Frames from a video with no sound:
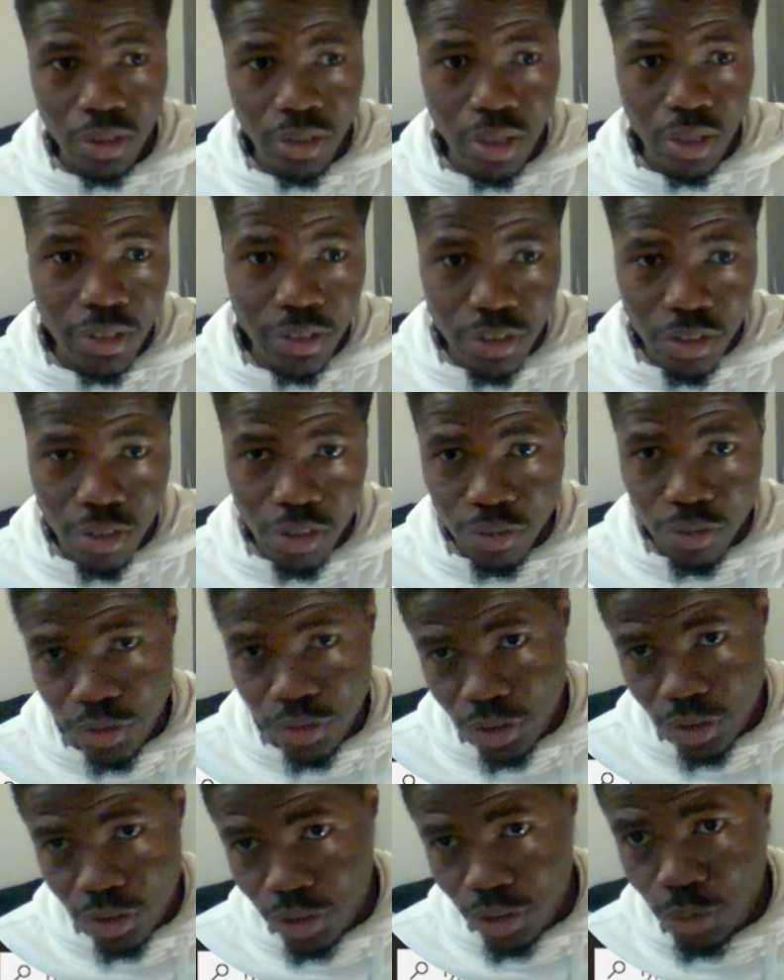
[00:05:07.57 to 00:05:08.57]
and
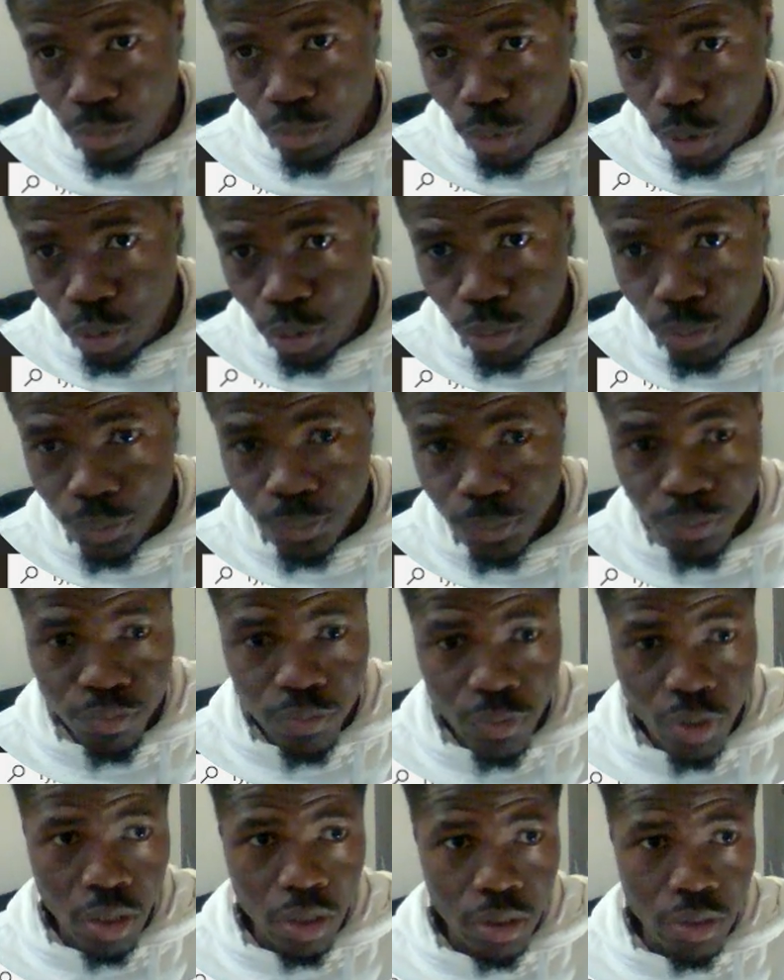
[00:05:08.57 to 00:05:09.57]
this module.
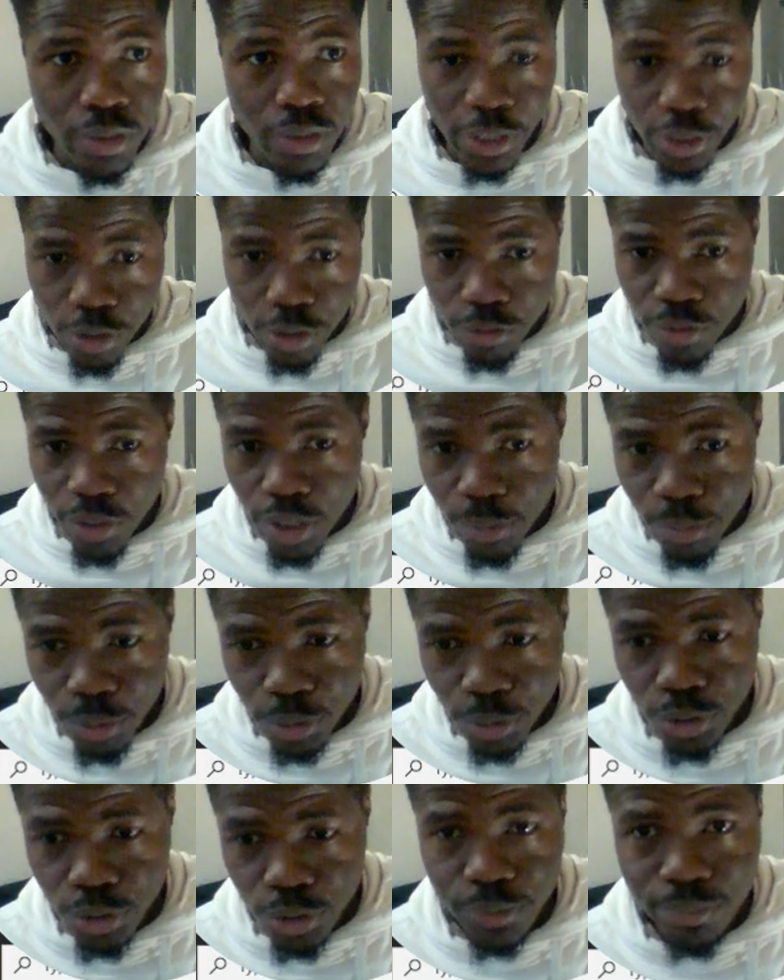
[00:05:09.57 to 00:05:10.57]
Thank you very
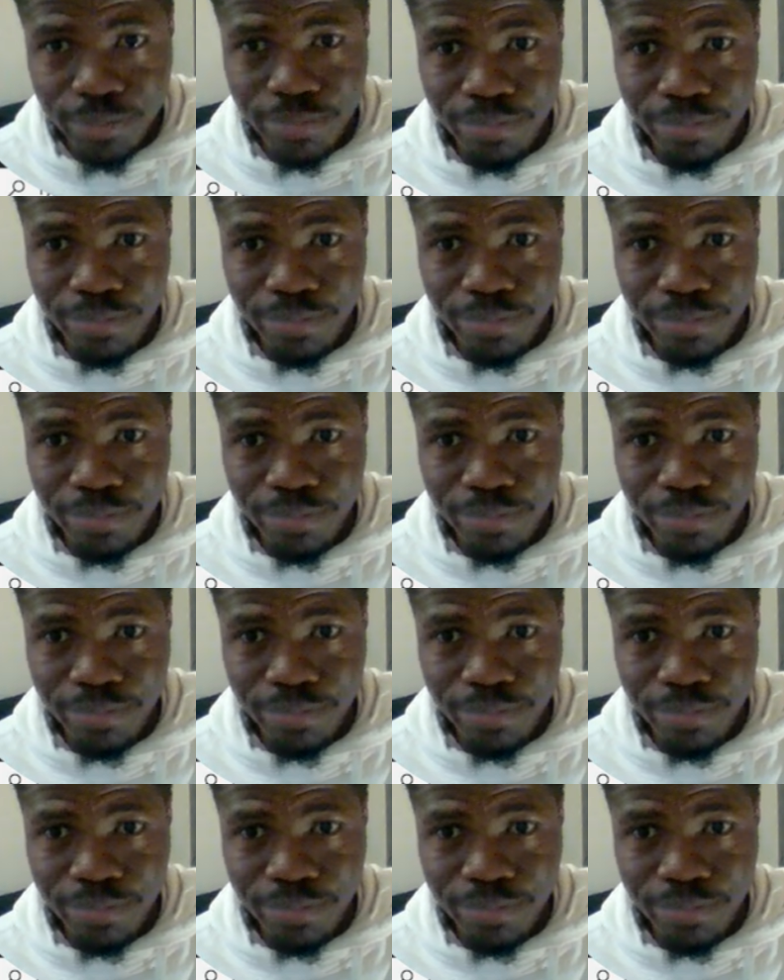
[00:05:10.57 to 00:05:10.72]
much.